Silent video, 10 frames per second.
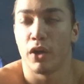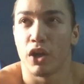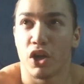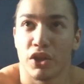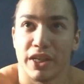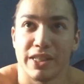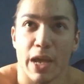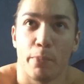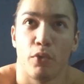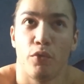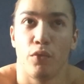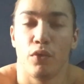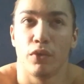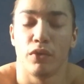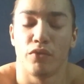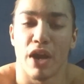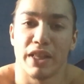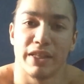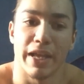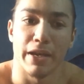Another example,
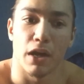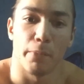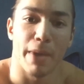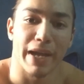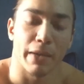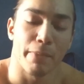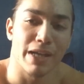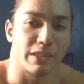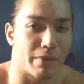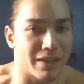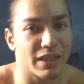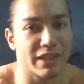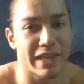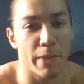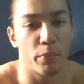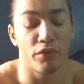rather than a back and bicep, that's an example.